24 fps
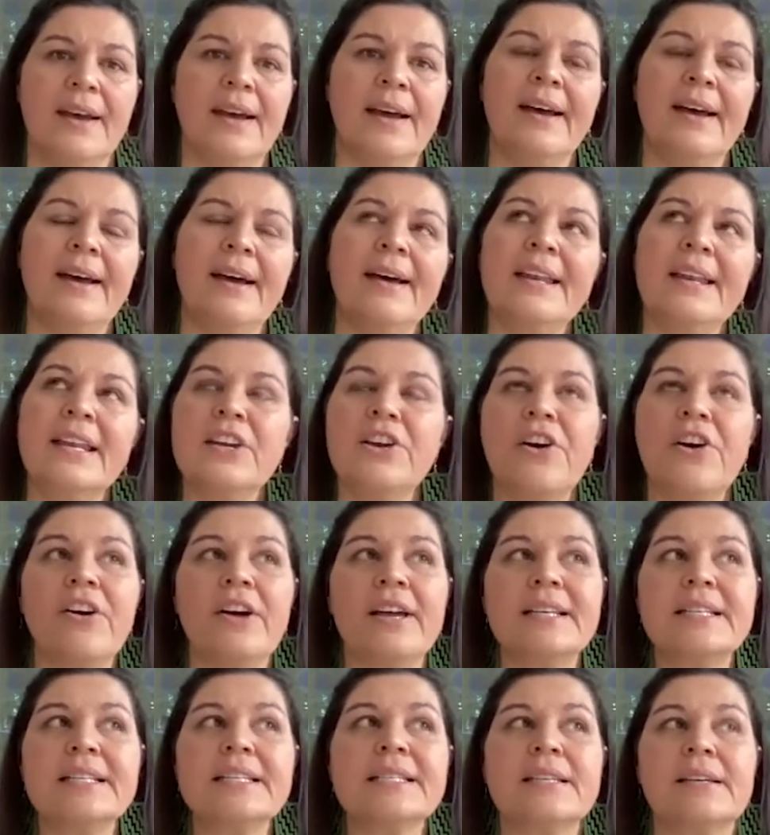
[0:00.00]
I, I don't know.
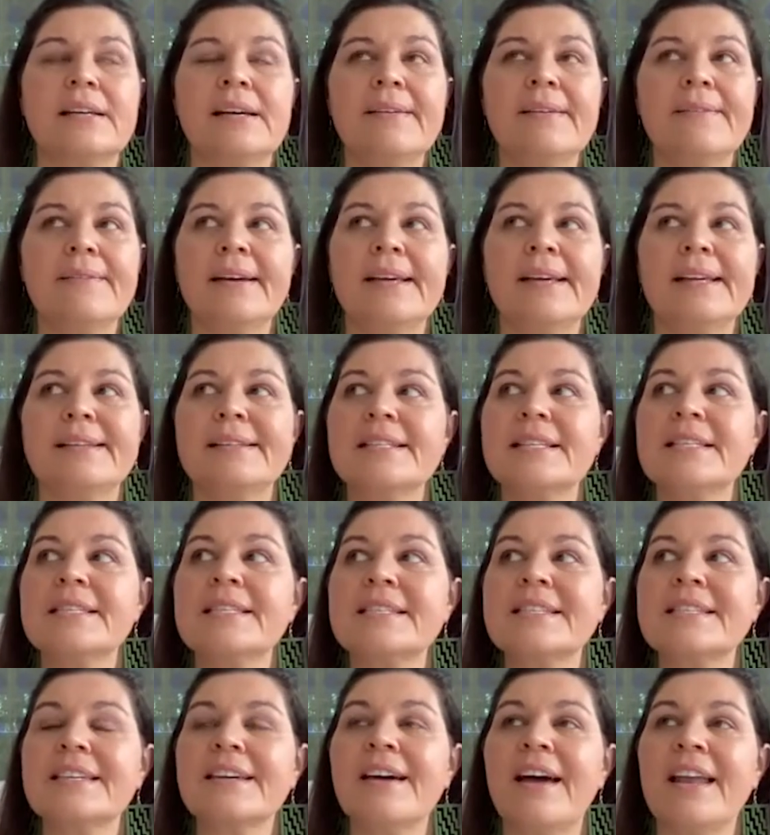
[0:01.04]
I just I I
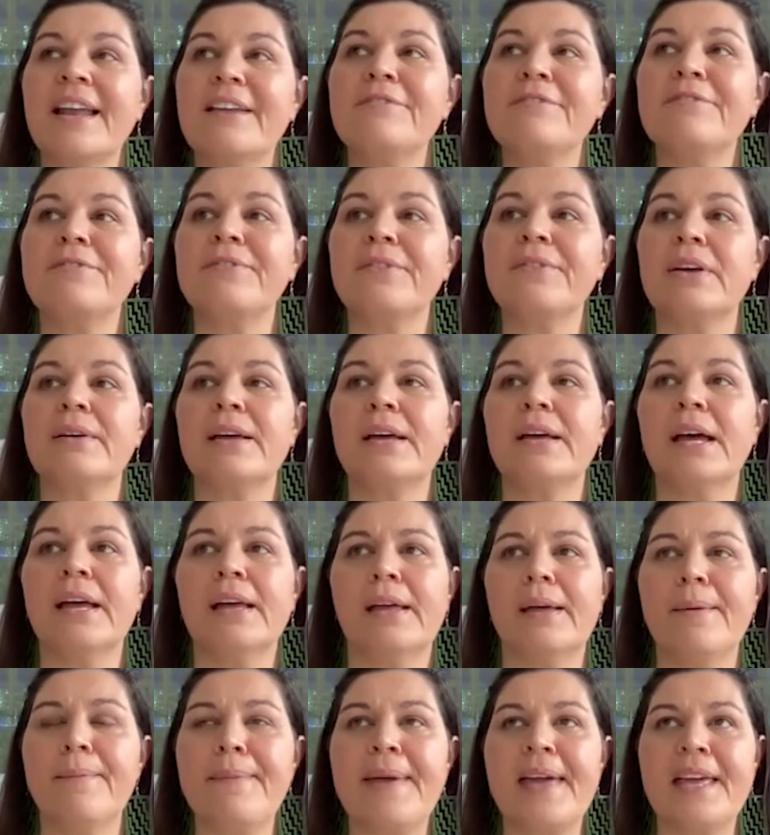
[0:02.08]
just kind of
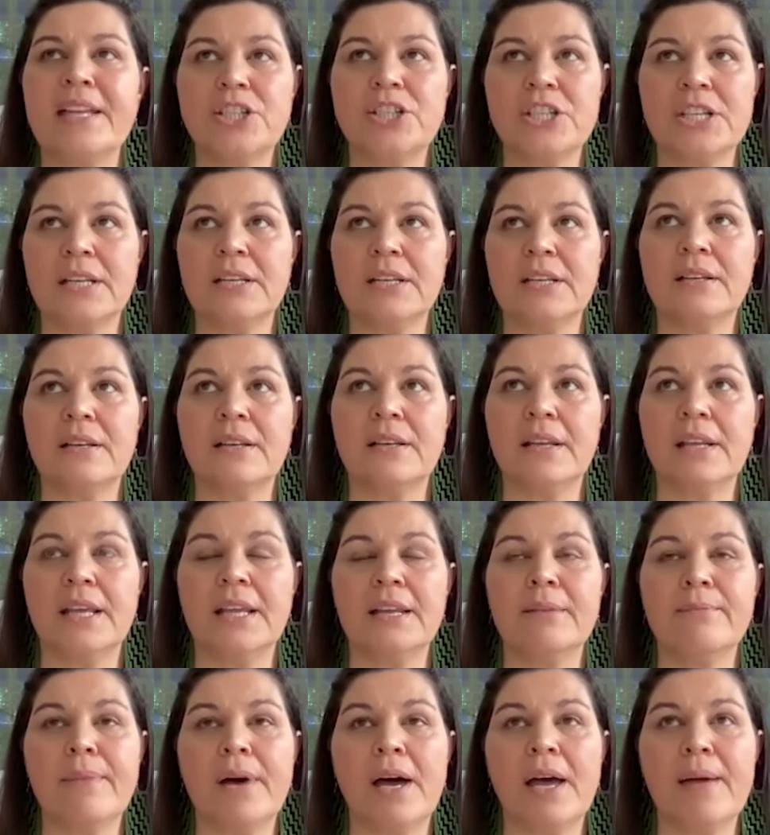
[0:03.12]
imagine
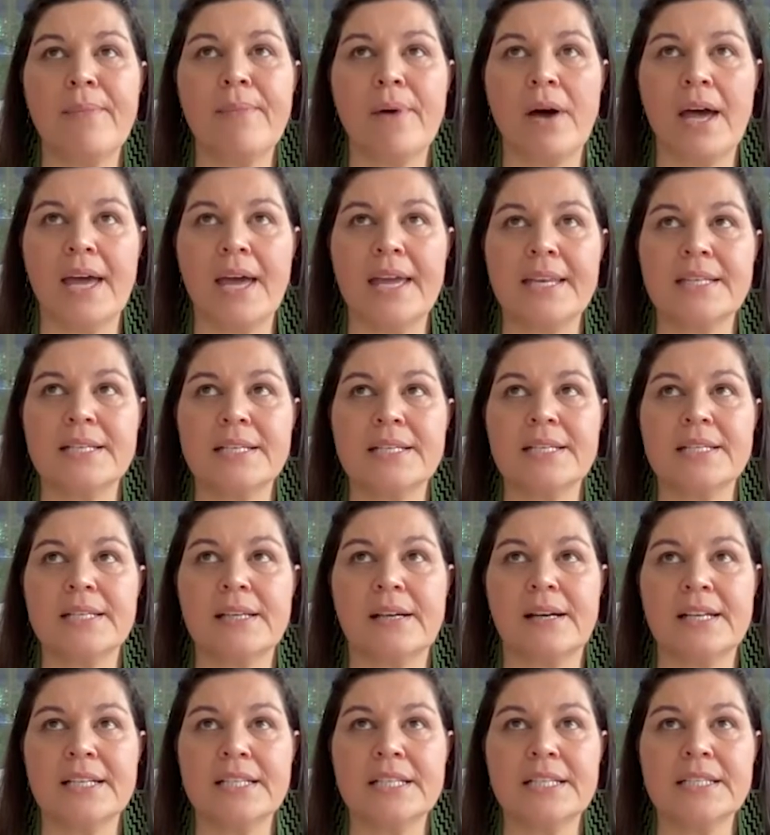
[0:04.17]
in my mind,
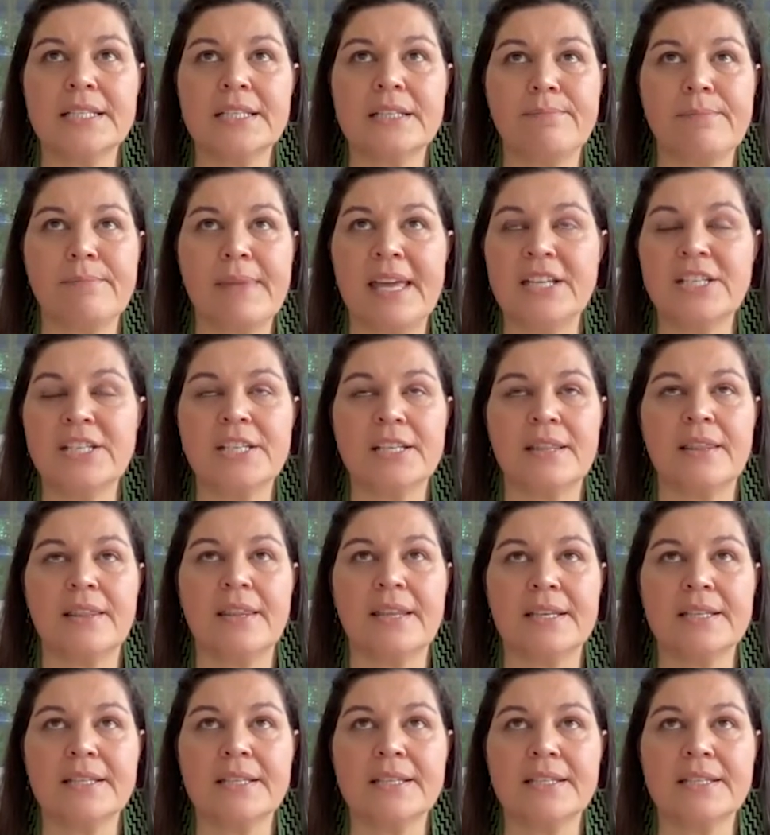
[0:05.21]
I just imagine
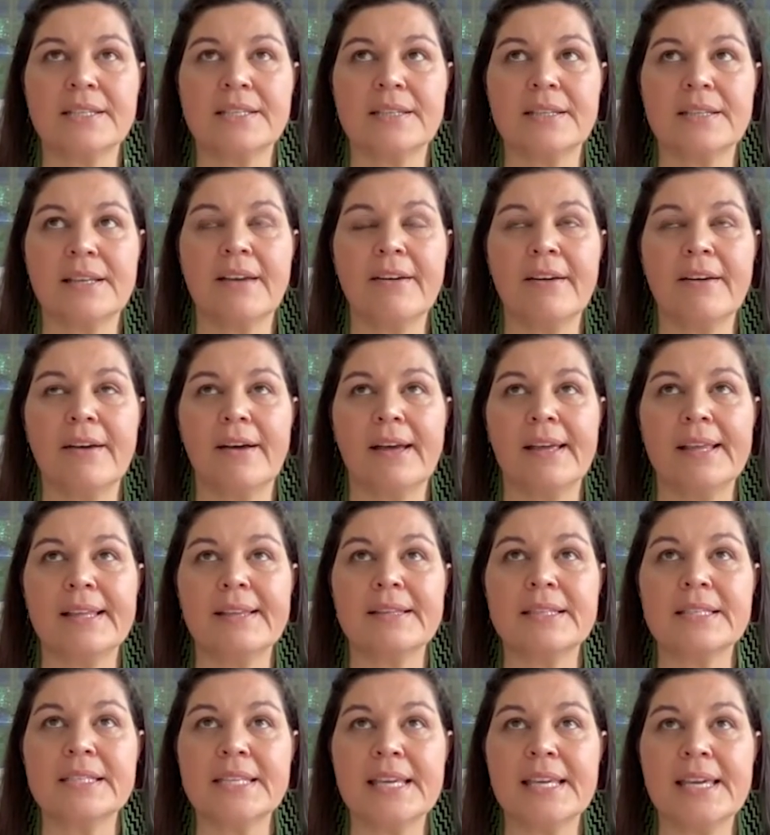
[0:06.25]
this. I,
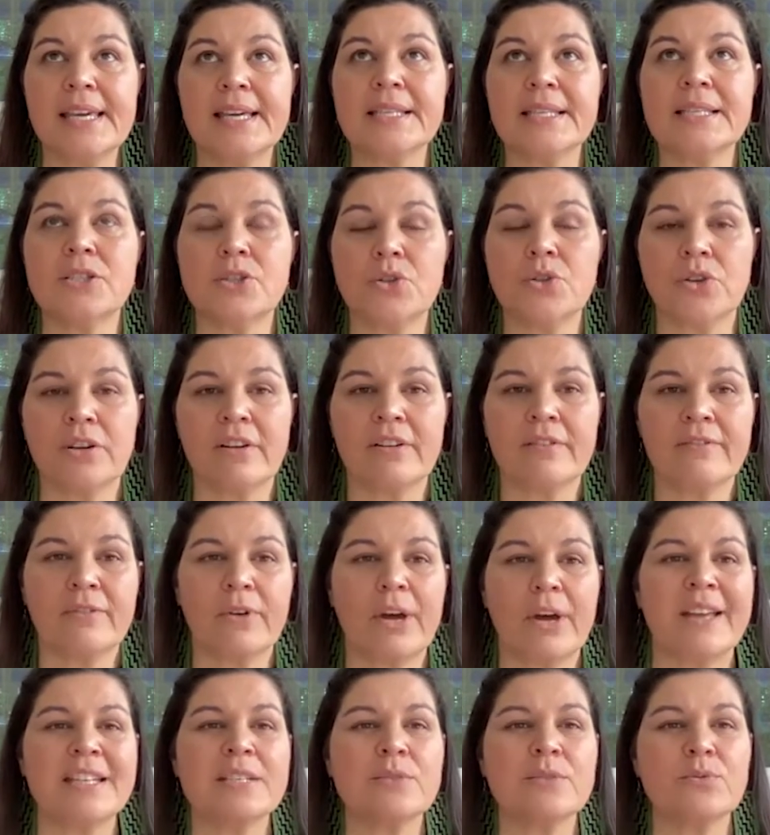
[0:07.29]
I see us sort of,
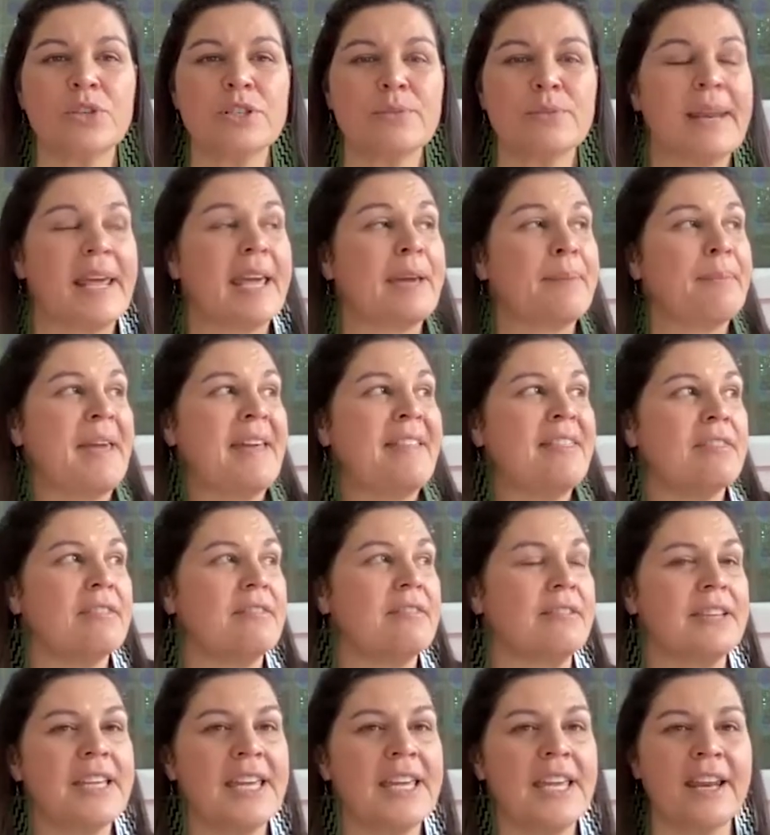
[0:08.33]
I just watched Black
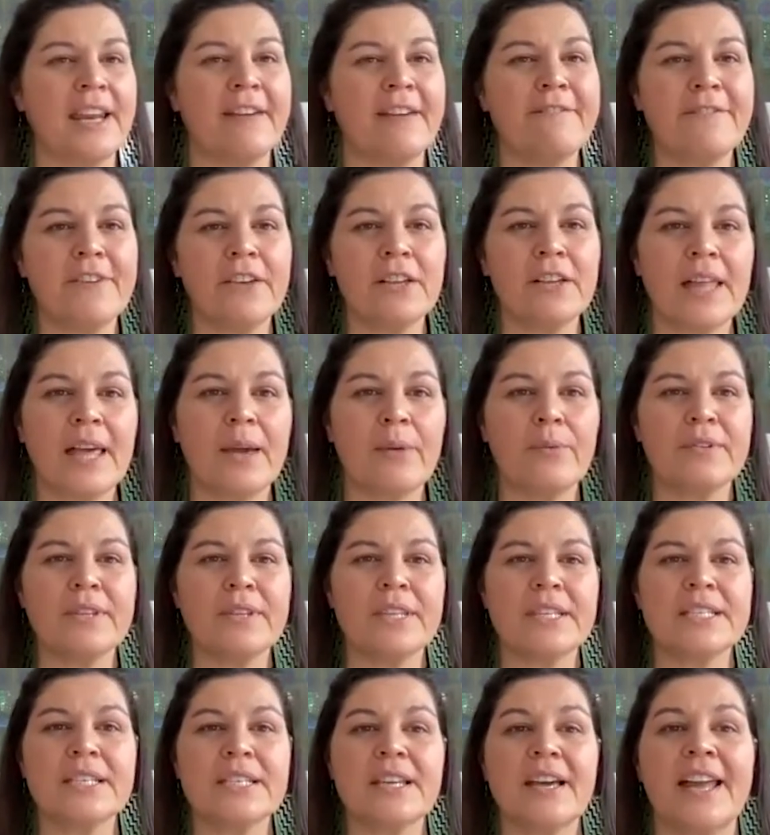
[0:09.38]
Panther again. I feel like with
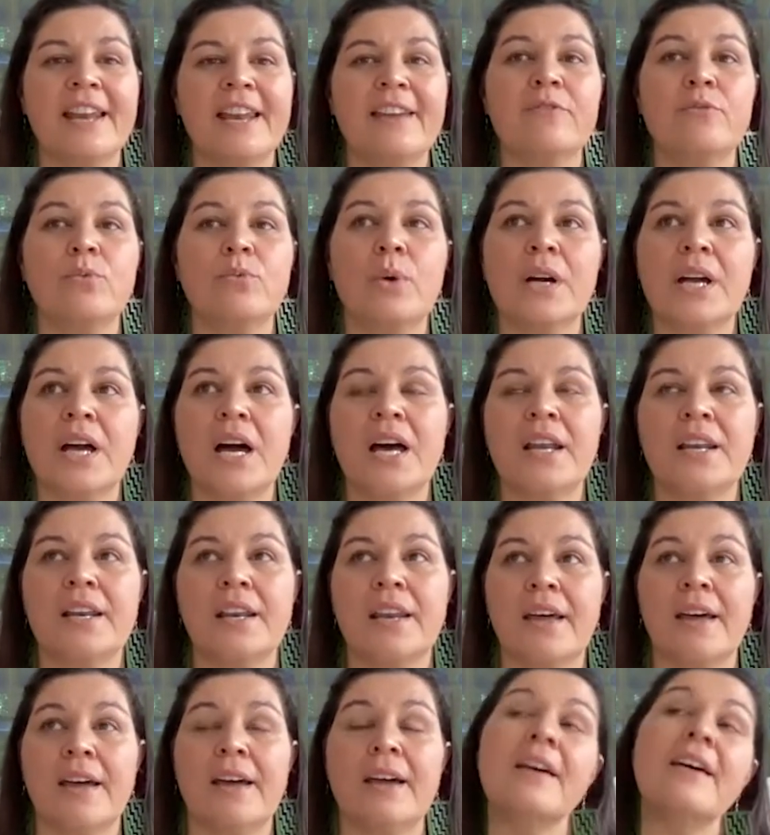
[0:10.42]
this kind of
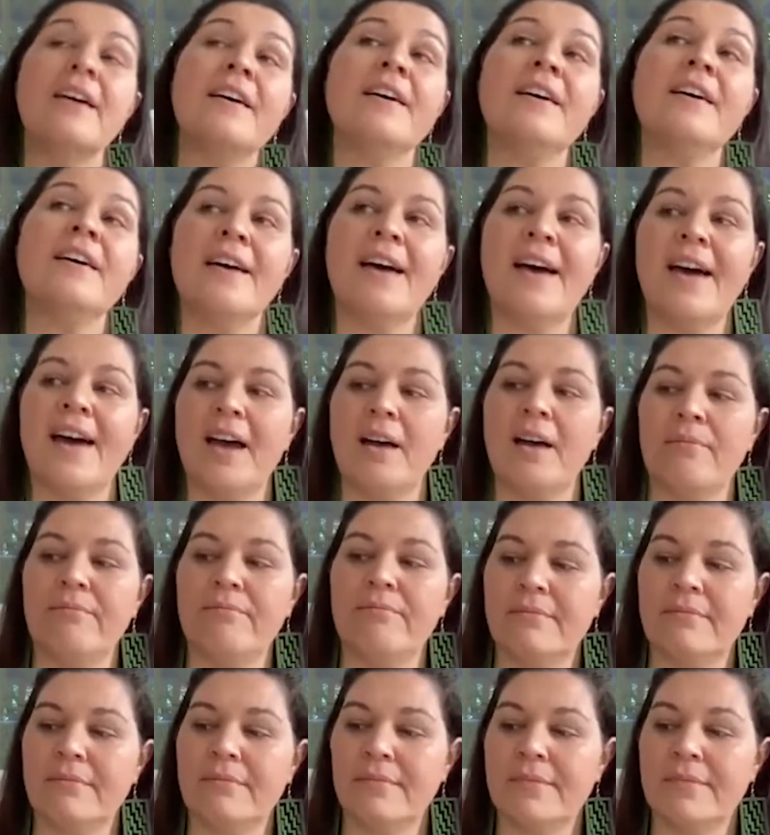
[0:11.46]
Wakanda,
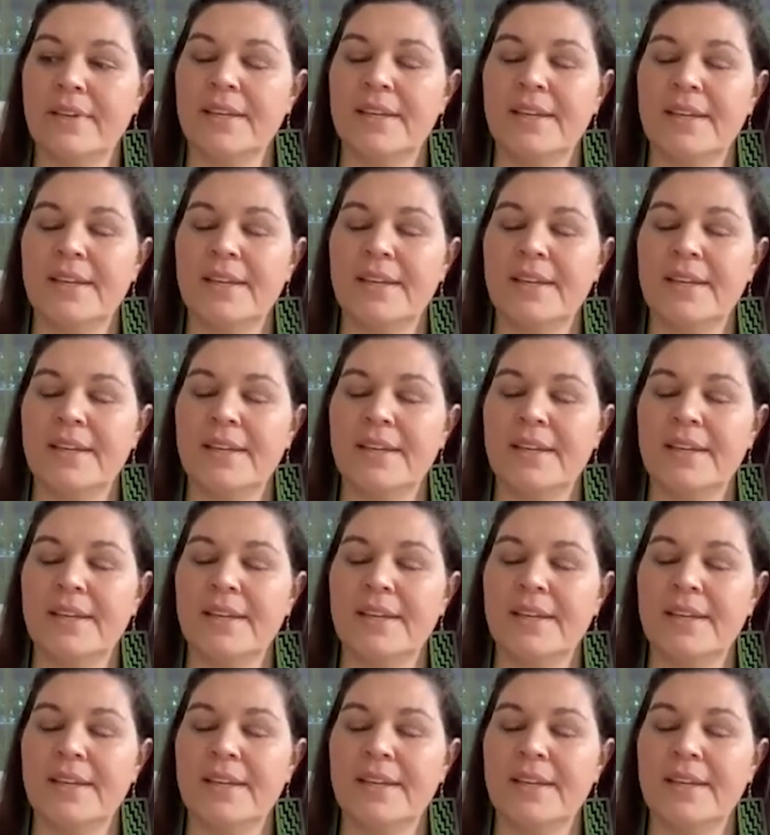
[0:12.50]
um,